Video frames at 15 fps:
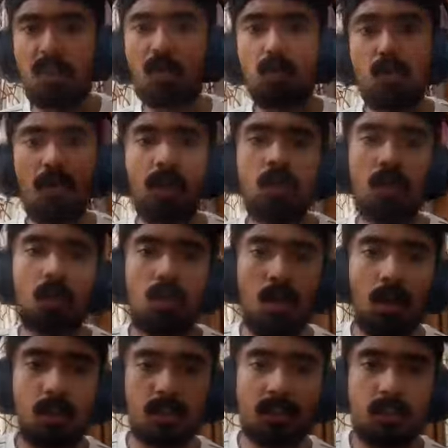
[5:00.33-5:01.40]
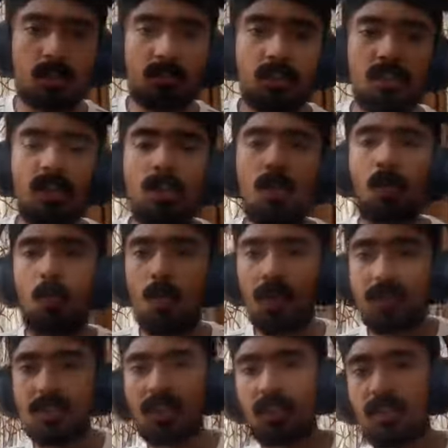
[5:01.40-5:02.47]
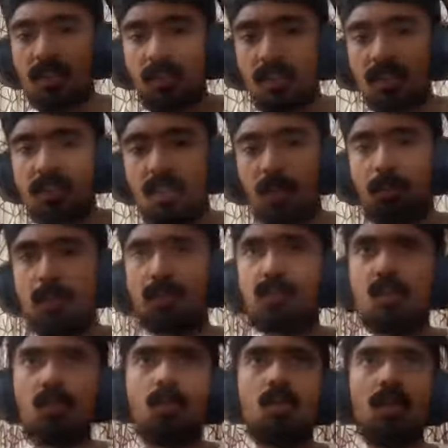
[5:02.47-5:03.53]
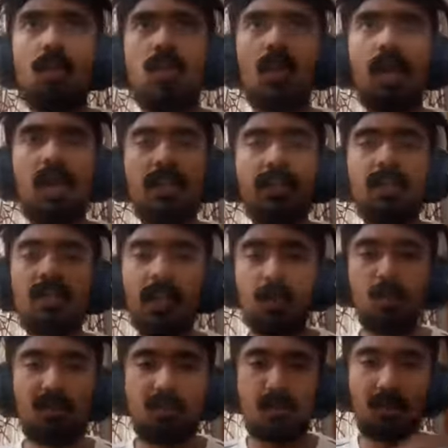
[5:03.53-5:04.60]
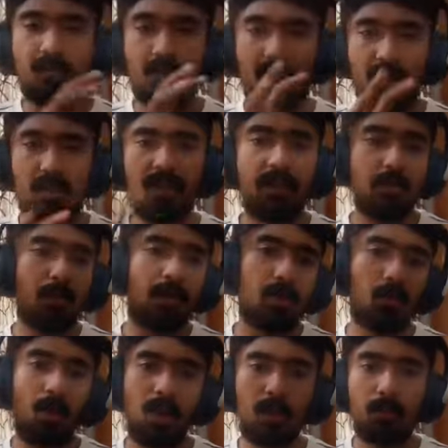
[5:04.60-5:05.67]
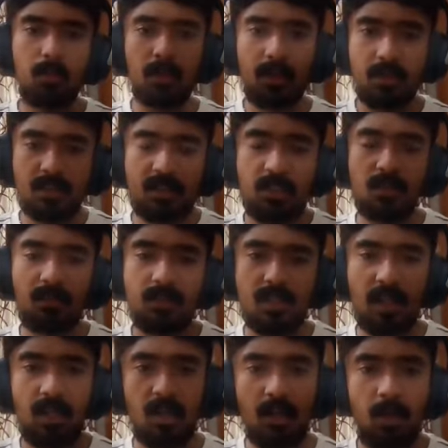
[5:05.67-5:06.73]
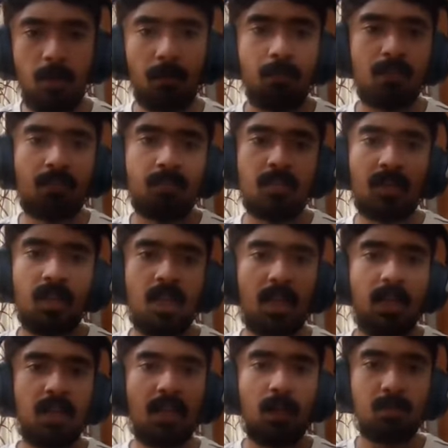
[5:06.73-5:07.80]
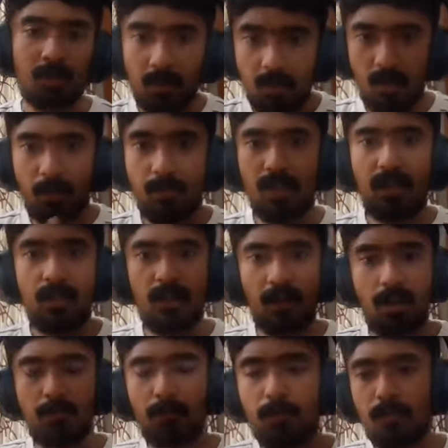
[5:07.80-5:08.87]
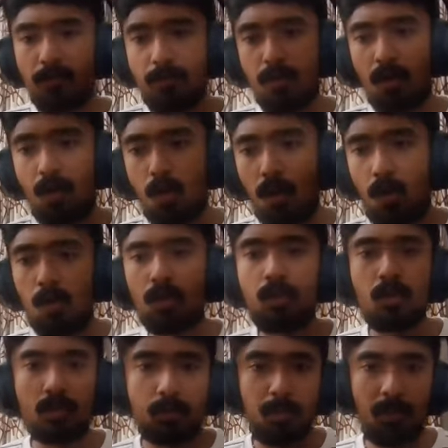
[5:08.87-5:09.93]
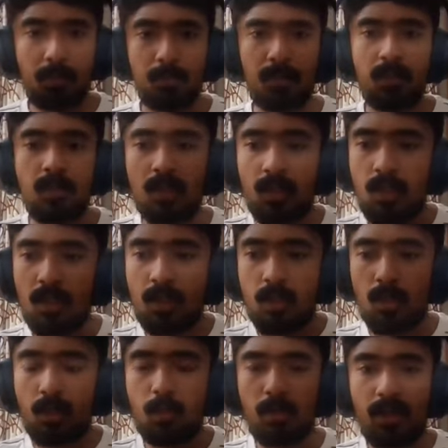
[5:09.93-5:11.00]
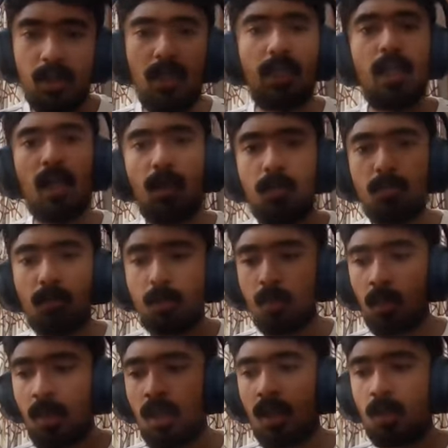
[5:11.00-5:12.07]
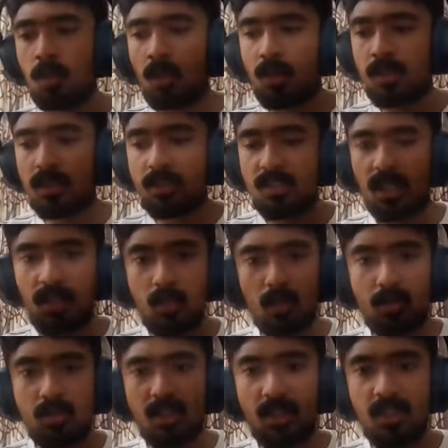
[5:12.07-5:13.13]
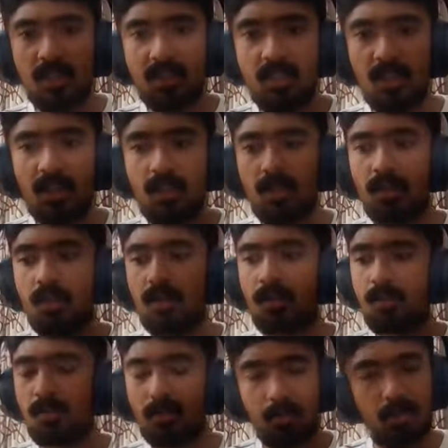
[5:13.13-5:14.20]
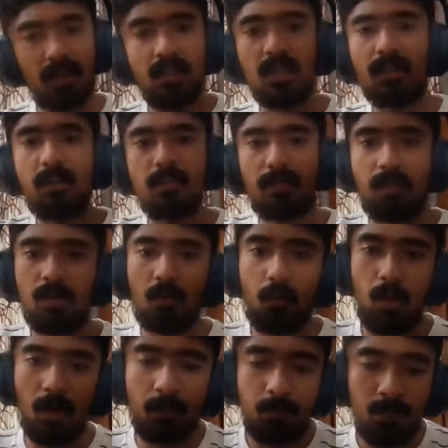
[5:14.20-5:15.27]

to learn new concepts why certain things happen. So I think that was a really great, valuable lesson which I had, and I'm really grateful for all those people who really helped me to understand those things in a really different way.